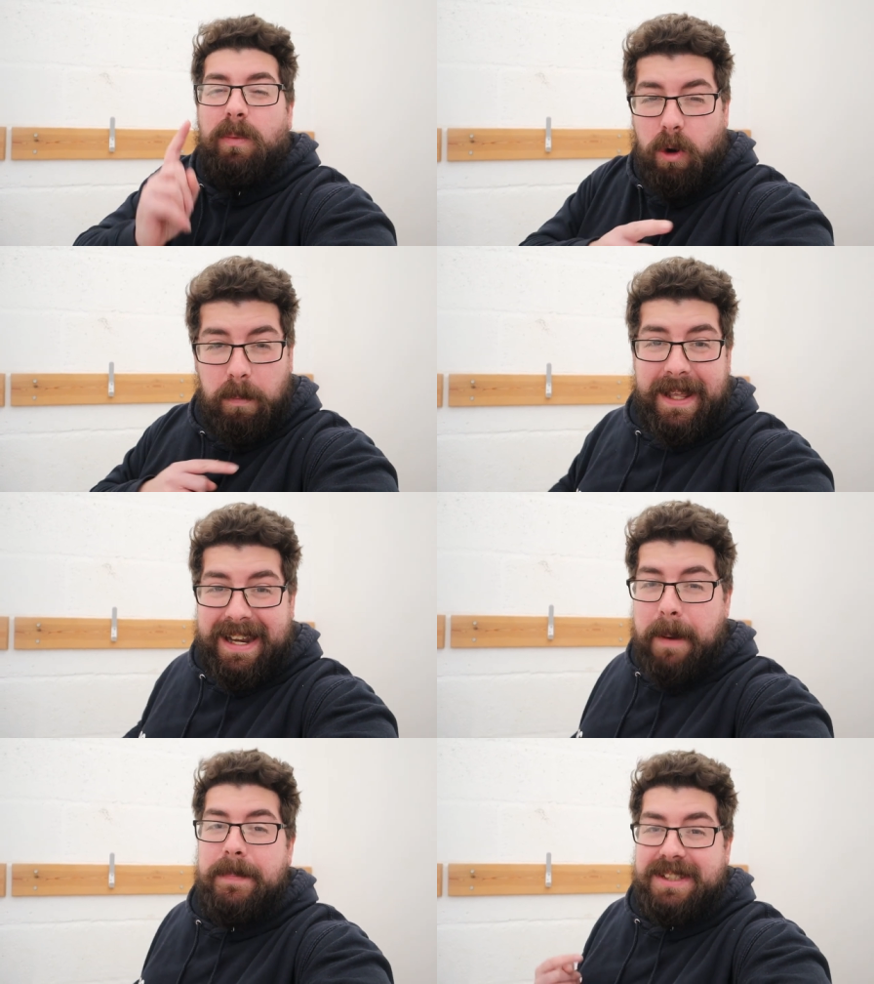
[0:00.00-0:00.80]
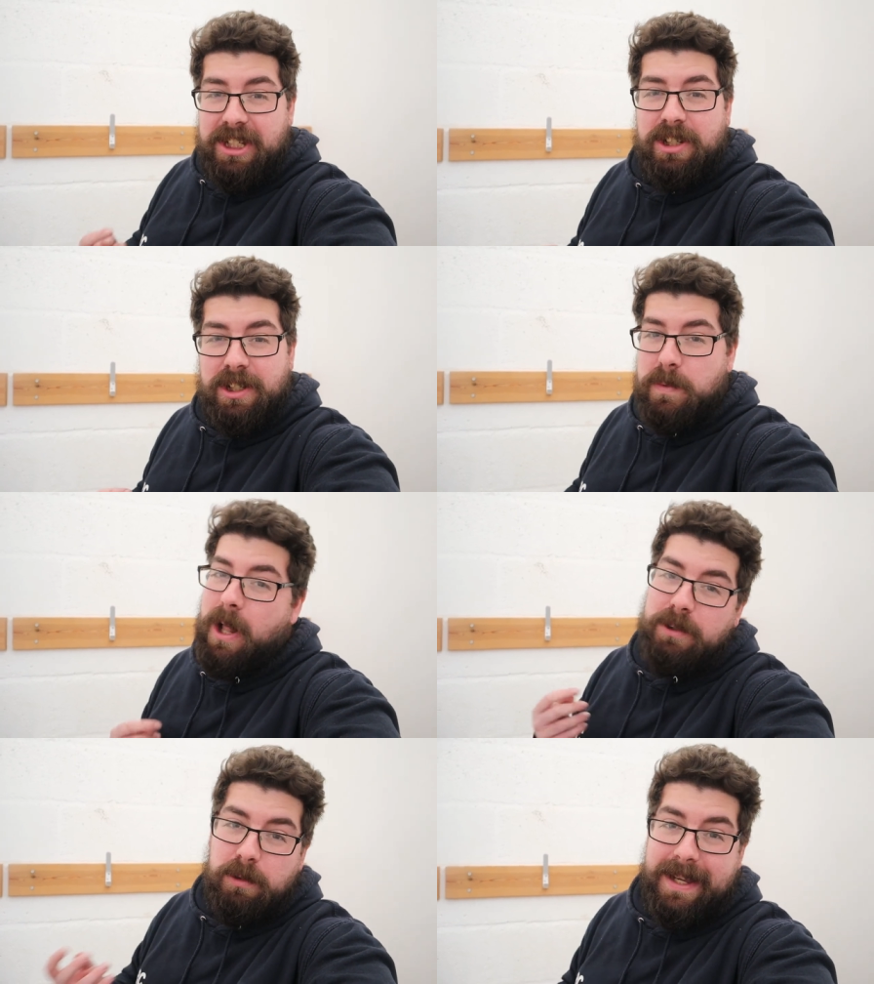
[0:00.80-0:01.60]
We're all playing out of position as
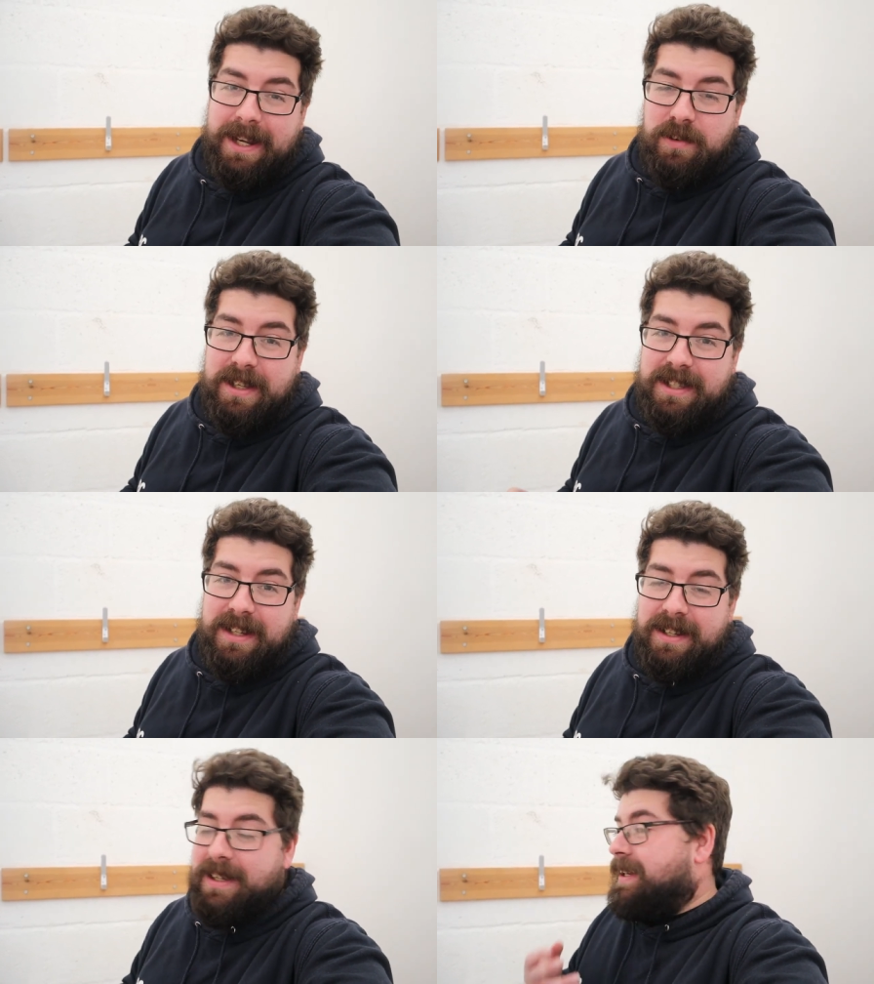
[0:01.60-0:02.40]
well, which would be interesting.